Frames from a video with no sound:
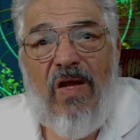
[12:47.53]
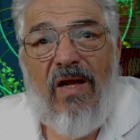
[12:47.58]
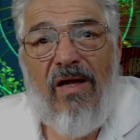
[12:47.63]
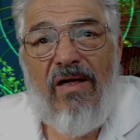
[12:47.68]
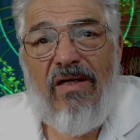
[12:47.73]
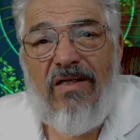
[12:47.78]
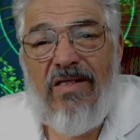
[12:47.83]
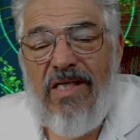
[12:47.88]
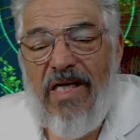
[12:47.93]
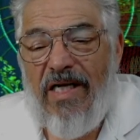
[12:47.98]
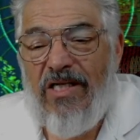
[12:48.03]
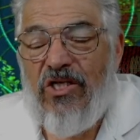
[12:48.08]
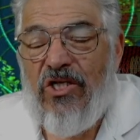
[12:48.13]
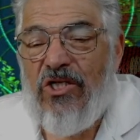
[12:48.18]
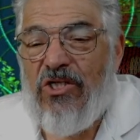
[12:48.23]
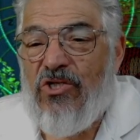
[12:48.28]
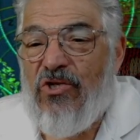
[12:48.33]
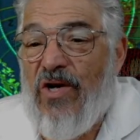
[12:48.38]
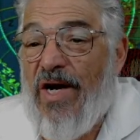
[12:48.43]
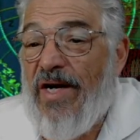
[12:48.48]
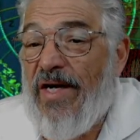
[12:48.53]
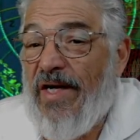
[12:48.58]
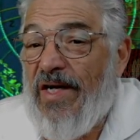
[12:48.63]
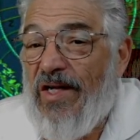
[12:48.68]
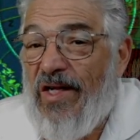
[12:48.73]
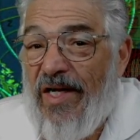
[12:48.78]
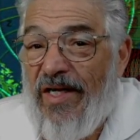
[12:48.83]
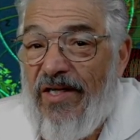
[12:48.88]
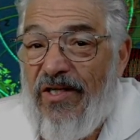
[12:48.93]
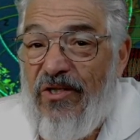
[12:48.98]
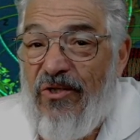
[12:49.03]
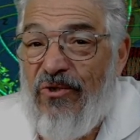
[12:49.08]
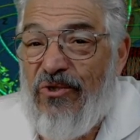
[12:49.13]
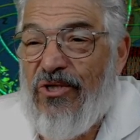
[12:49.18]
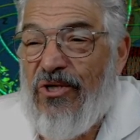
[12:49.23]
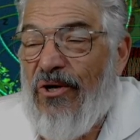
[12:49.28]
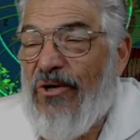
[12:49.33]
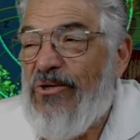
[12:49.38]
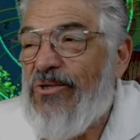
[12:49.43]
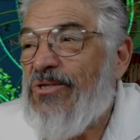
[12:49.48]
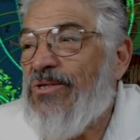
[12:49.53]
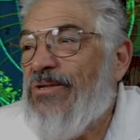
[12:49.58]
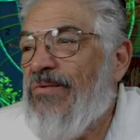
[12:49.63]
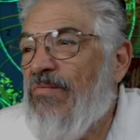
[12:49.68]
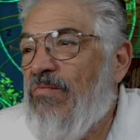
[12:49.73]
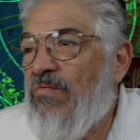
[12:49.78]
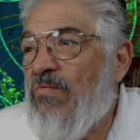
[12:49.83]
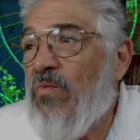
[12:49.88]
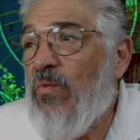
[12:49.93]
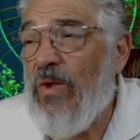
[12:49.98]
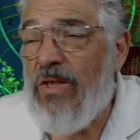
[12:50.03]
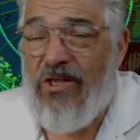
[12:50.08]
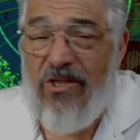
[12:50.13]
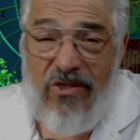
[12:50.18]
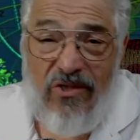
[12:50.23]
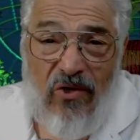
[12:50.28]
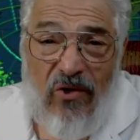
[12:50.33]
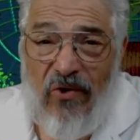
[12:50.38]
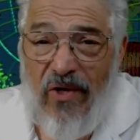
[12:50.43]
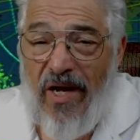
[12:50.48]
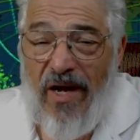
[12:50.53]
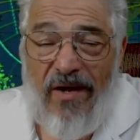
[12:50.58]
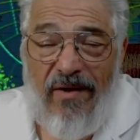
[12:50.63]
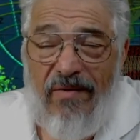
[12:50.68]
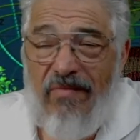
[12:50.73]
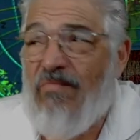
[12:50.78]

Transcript: instead of just trying to collect QSOs, which is okay.